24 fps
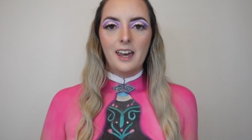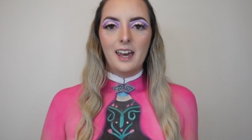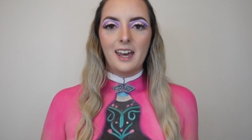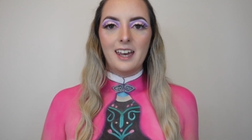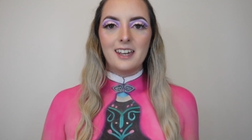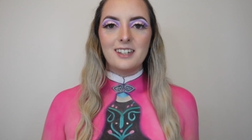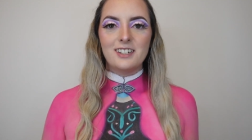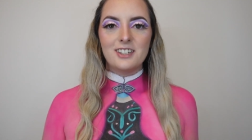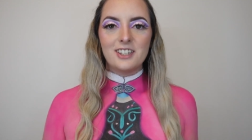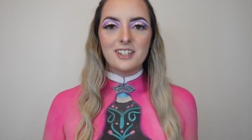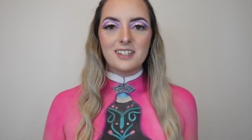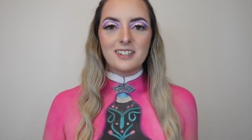
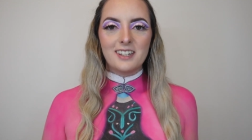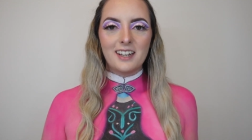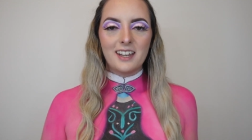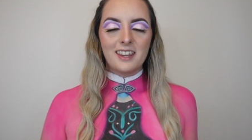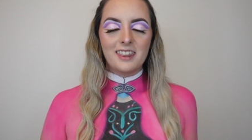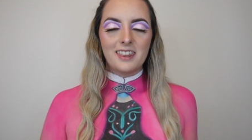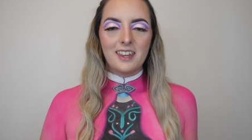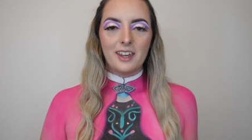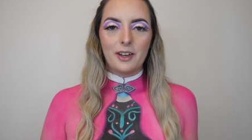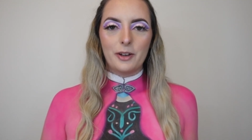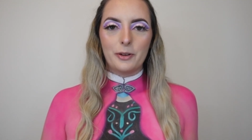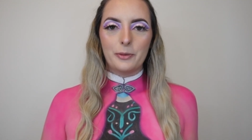And just
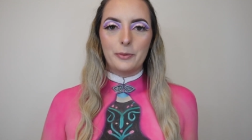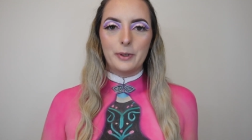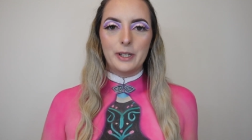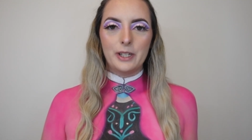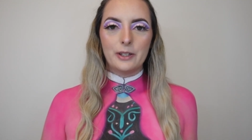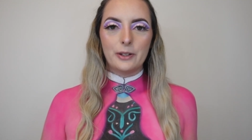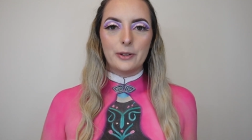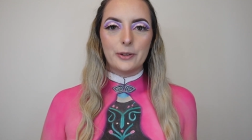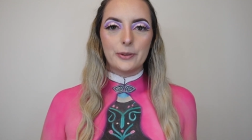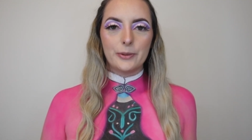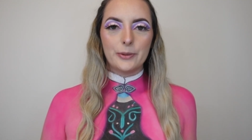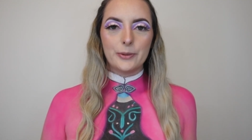like that,
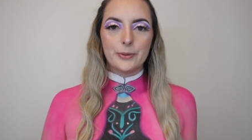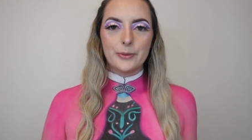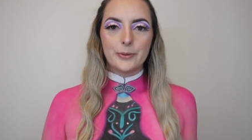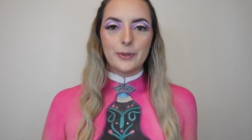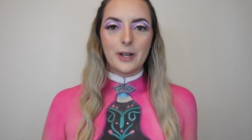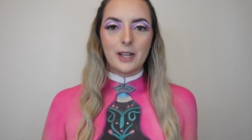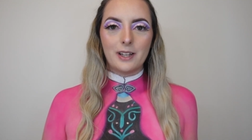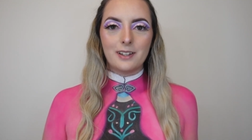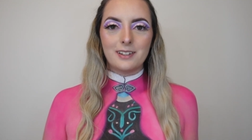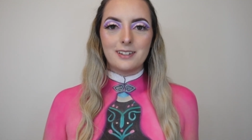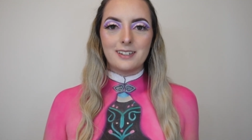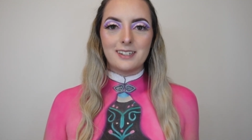we are
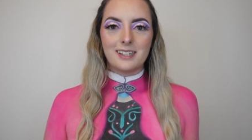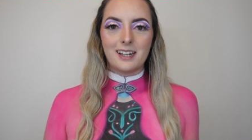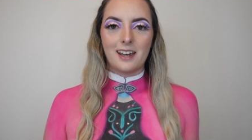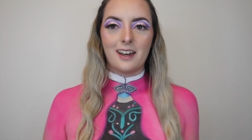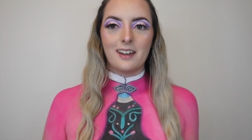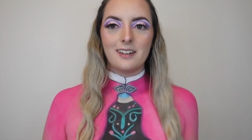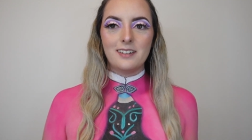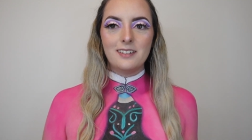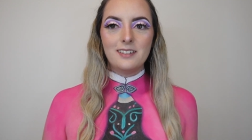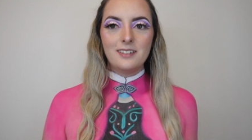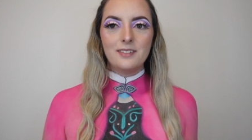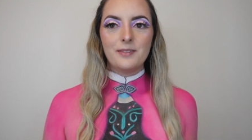all
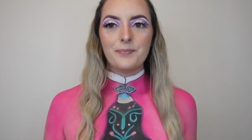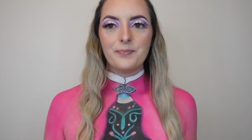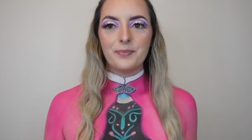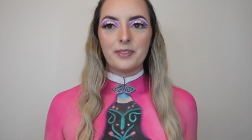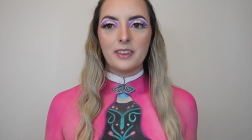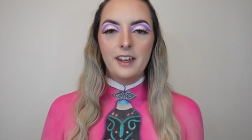done.